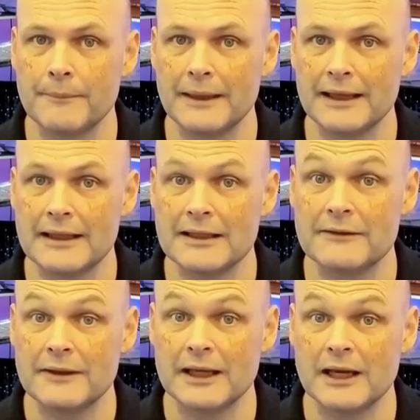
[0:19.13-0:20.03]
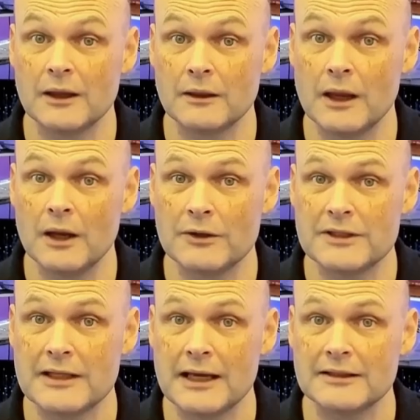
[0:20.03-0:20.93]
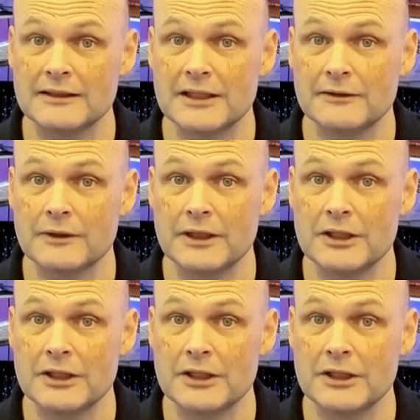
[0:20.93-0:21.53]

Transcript: In this video, I'll discuss the different